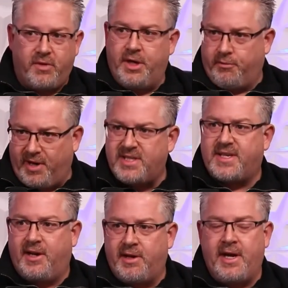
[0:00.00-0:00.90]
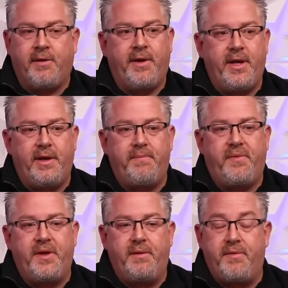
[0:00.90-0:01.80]
you know, Wrightstown area,
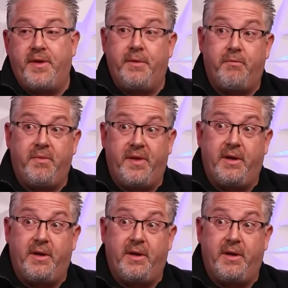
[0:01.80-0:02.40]
the